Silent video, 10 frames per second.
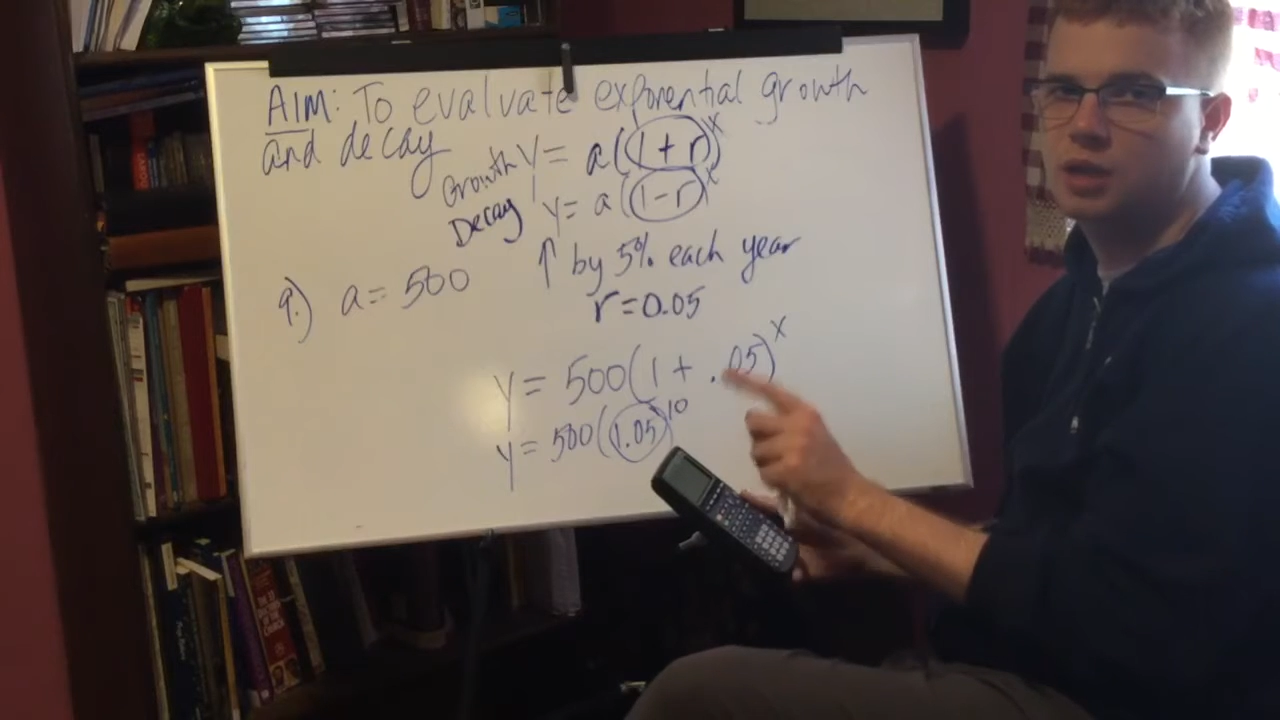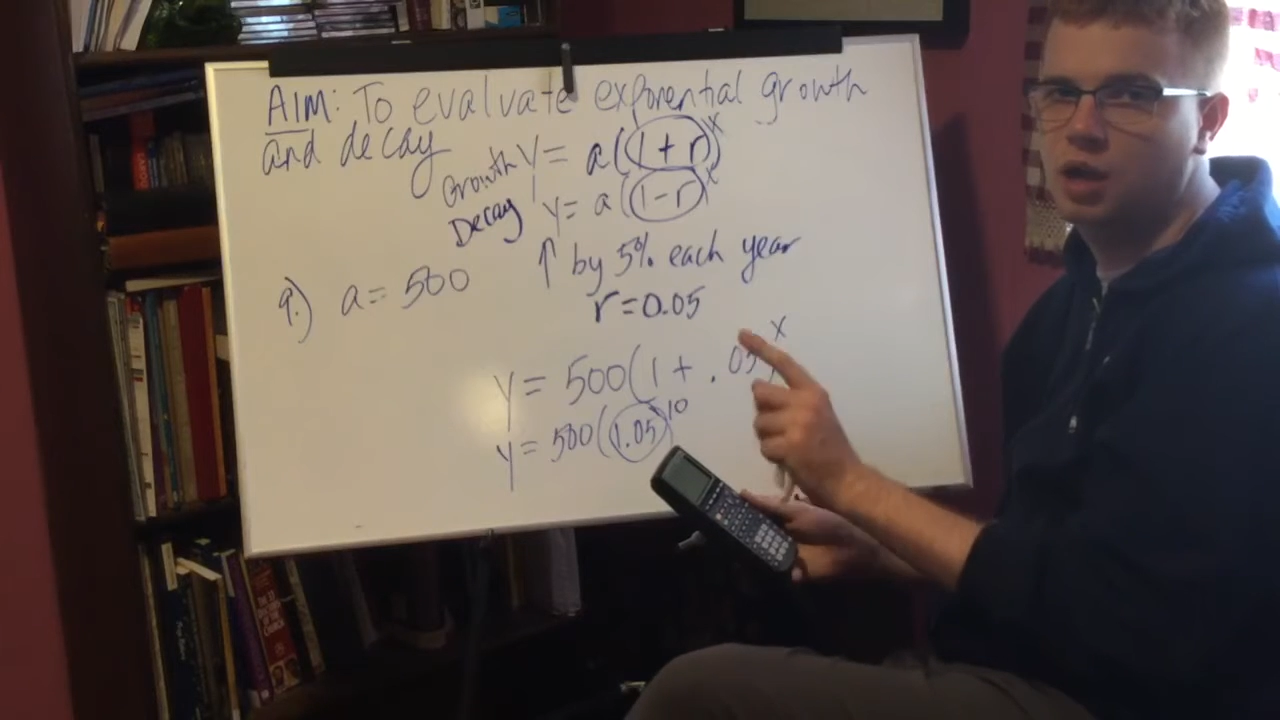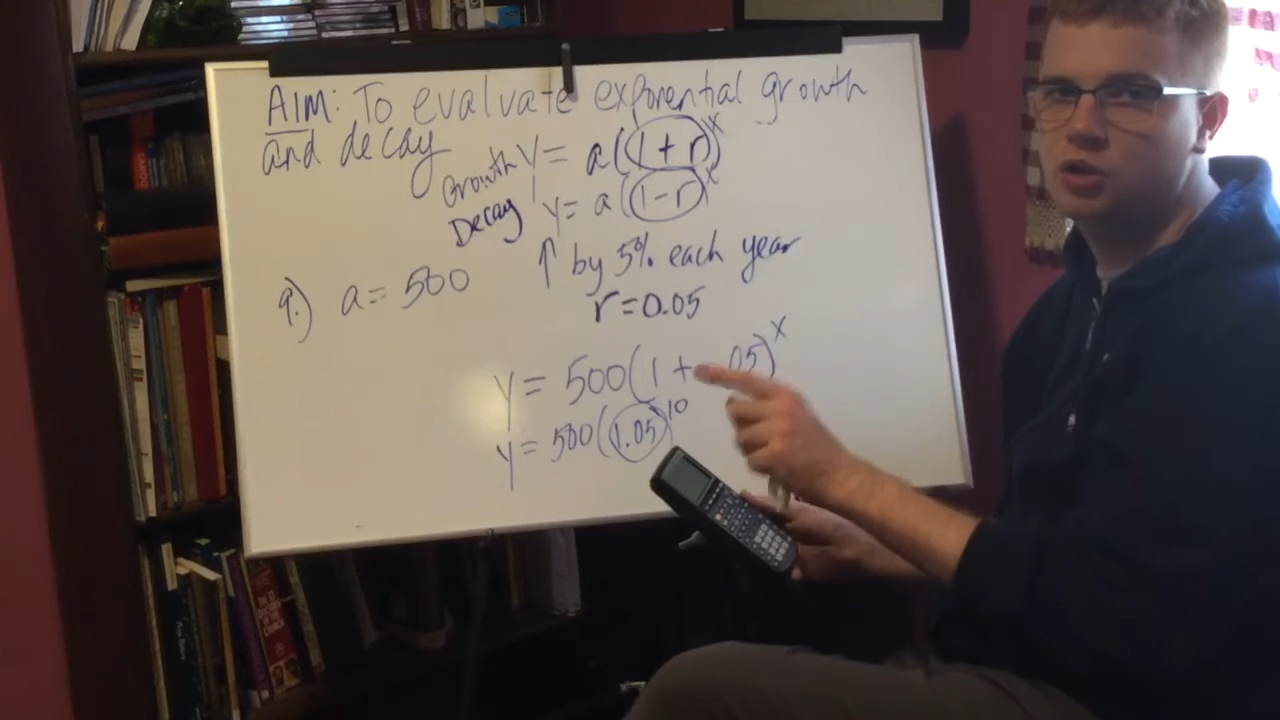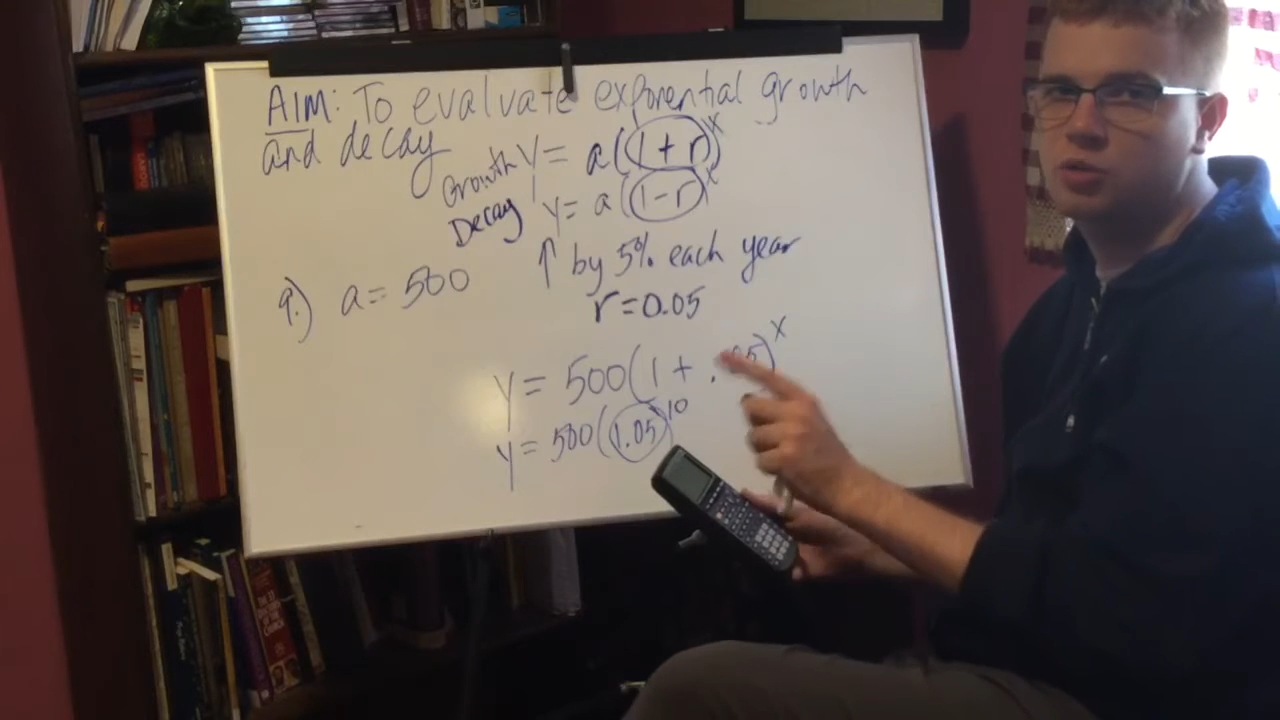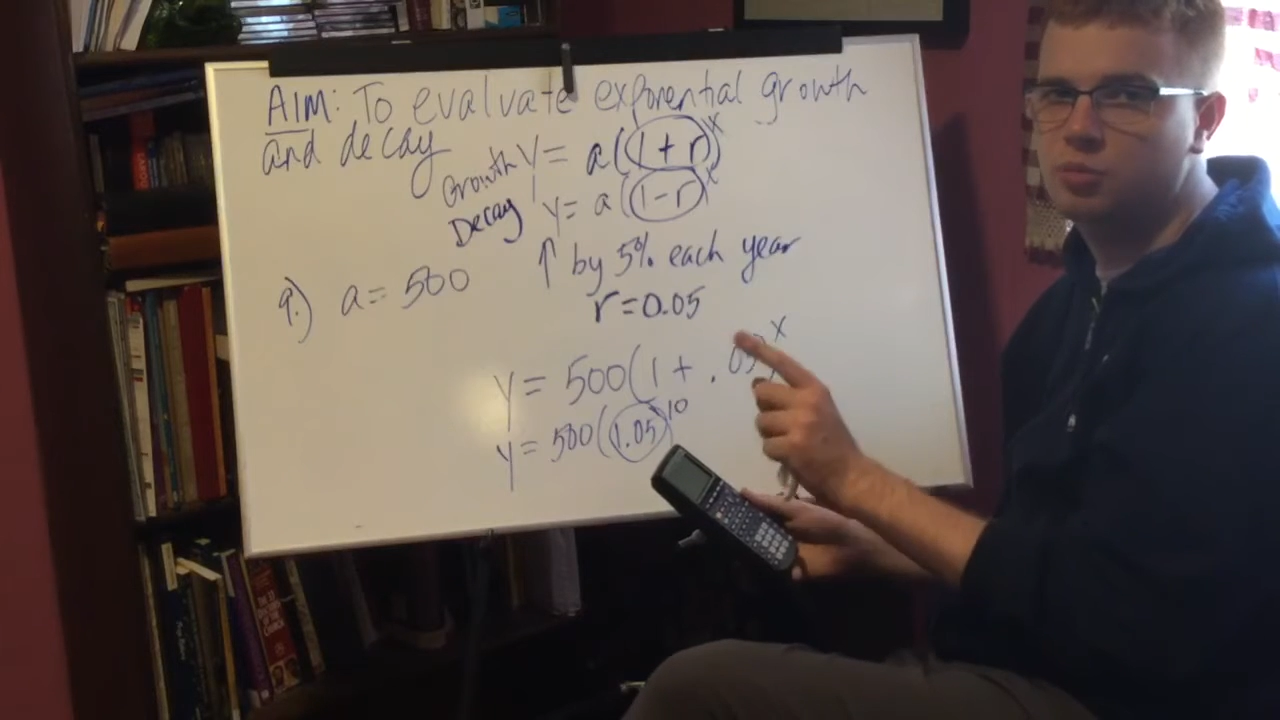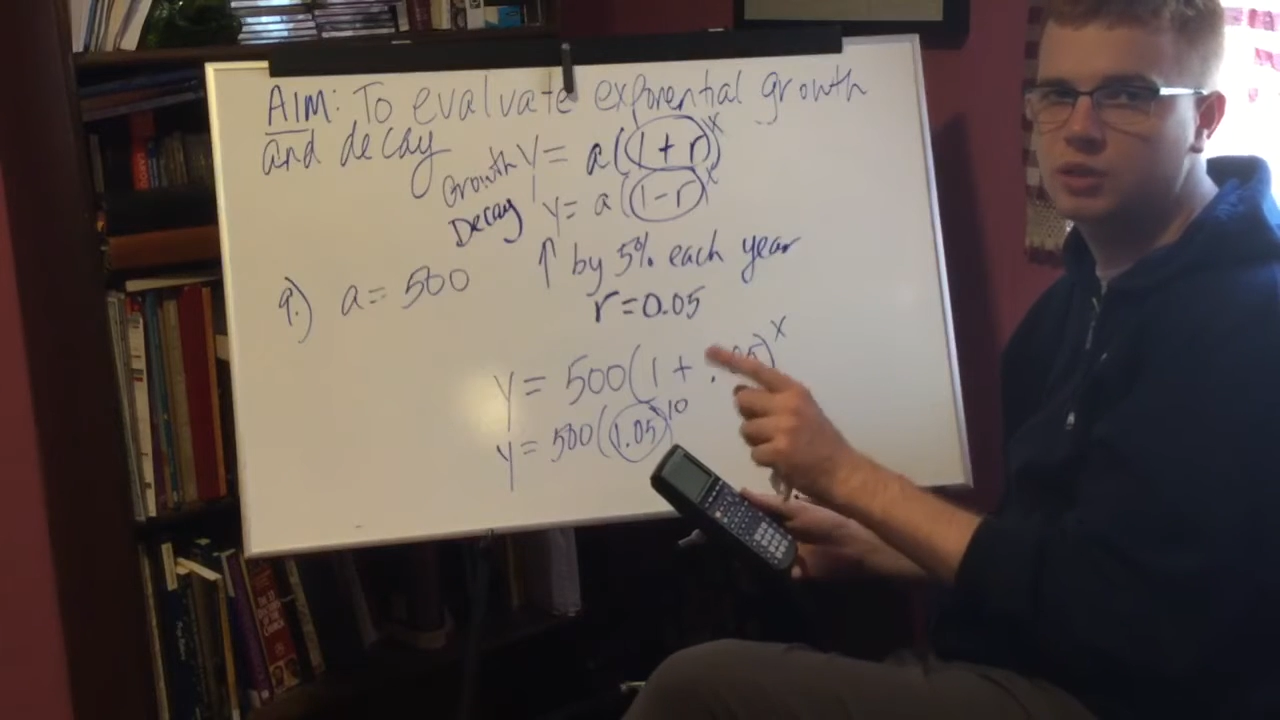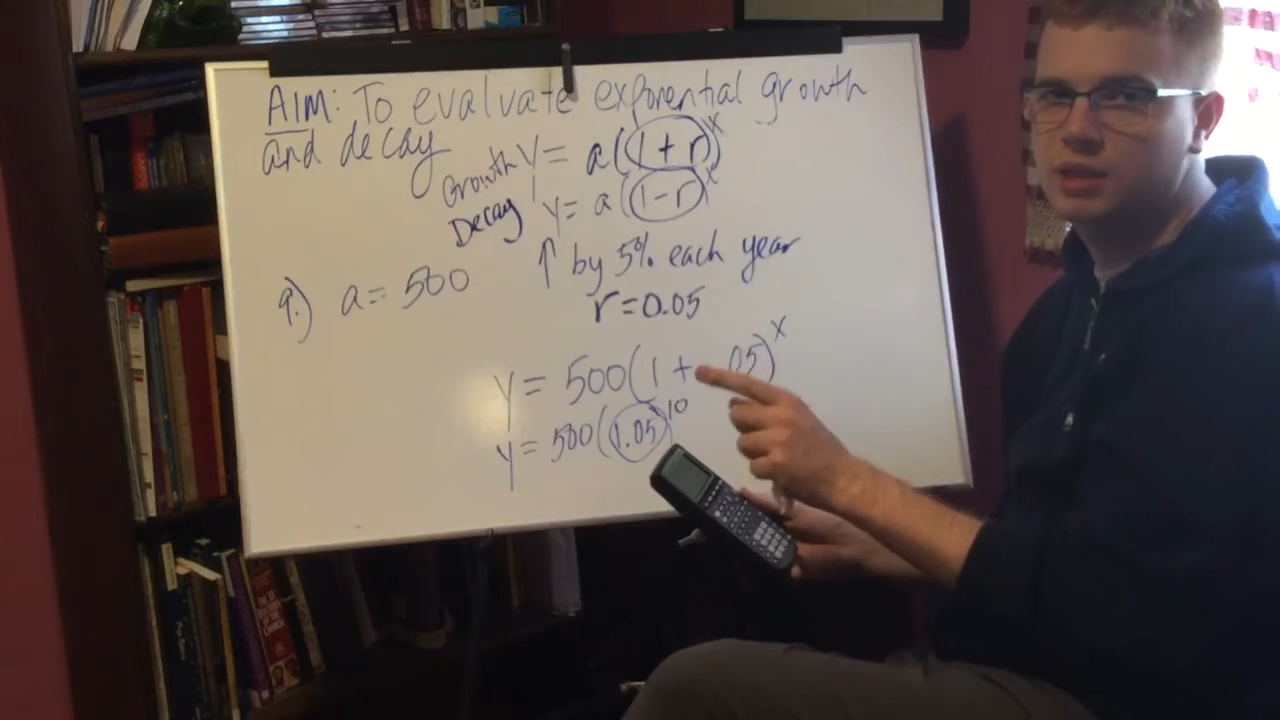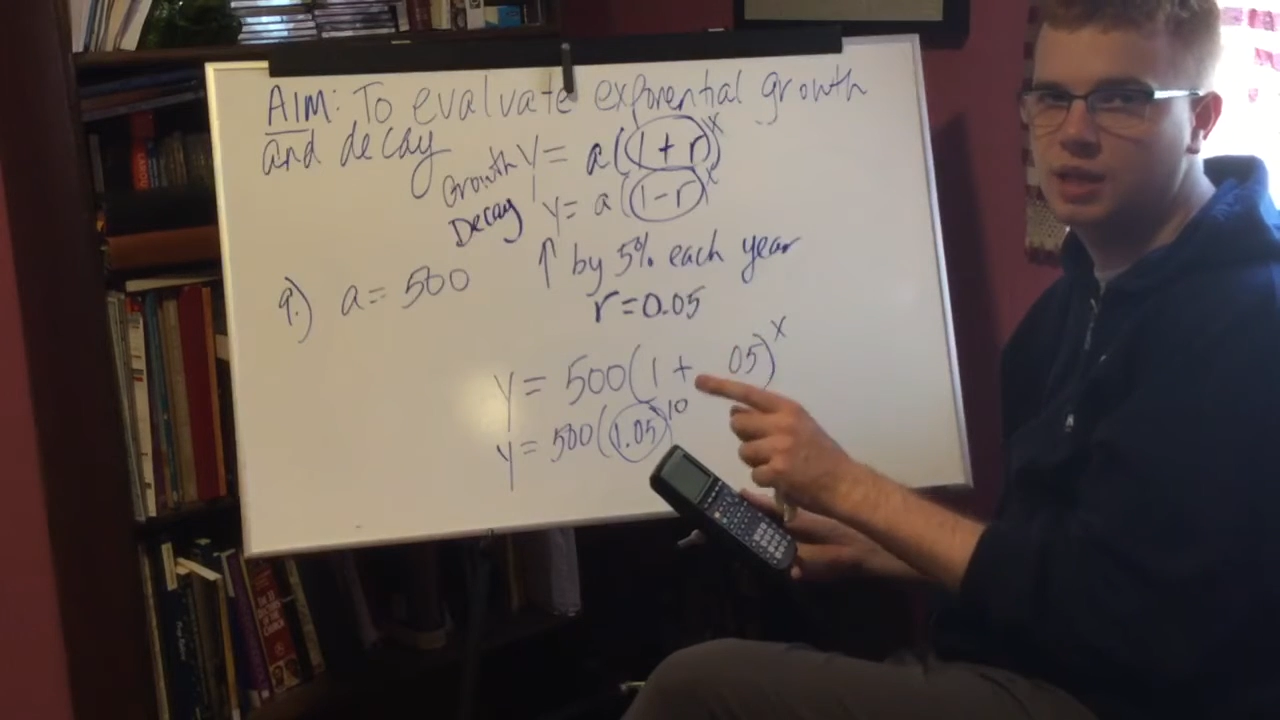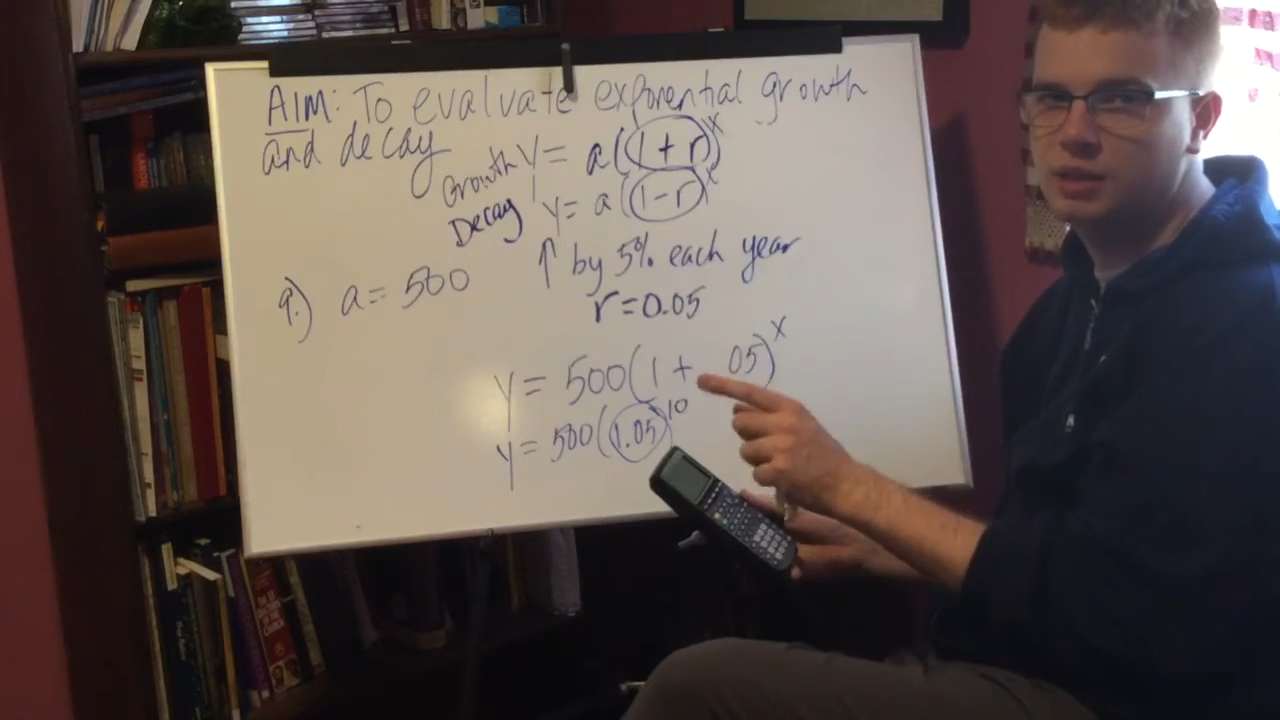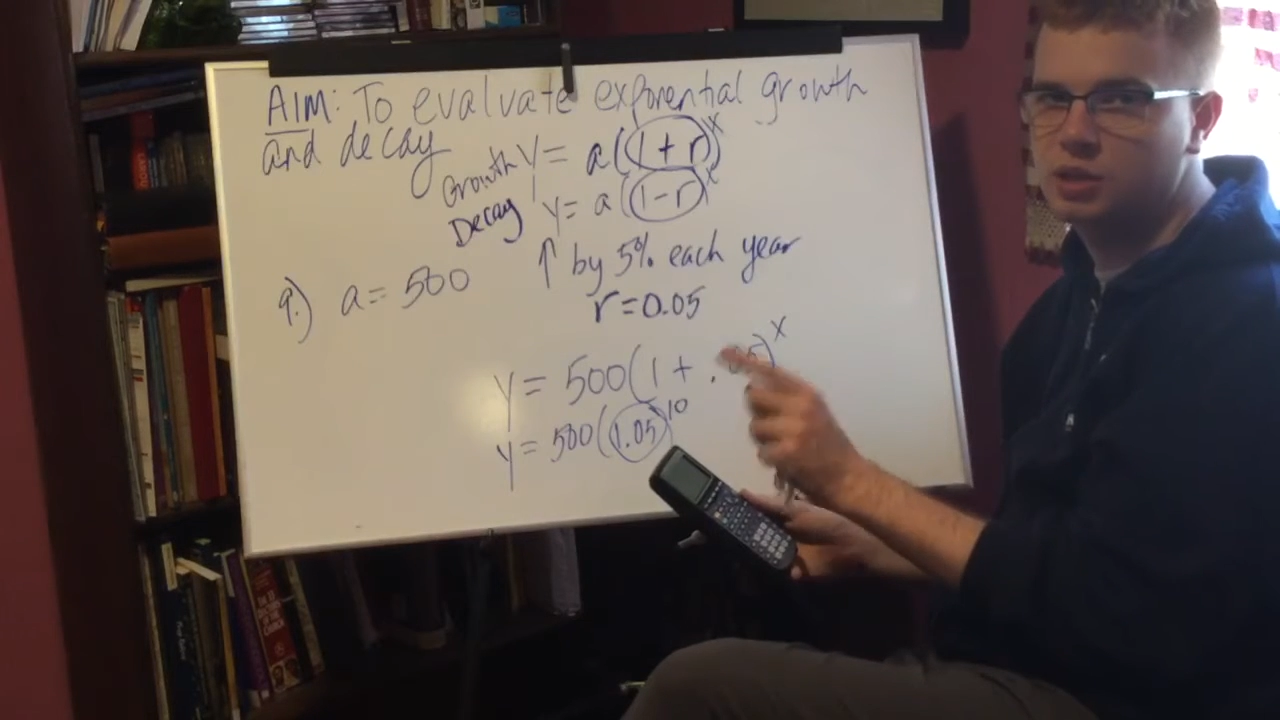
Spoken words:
100%